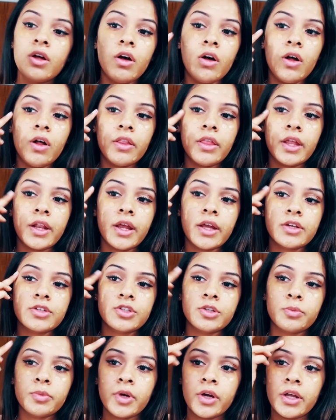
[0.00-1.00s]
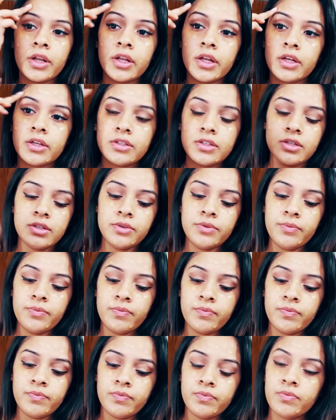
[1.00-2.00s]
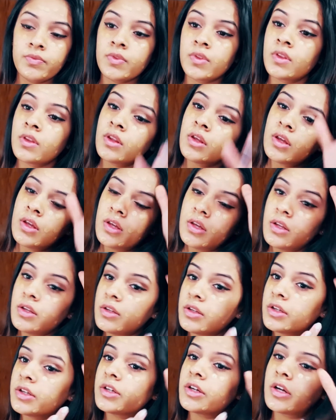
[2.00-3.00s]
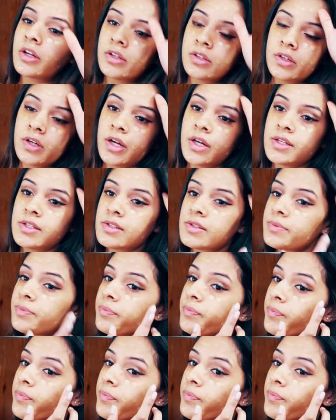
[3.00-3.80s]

all that extra product near your under eyes.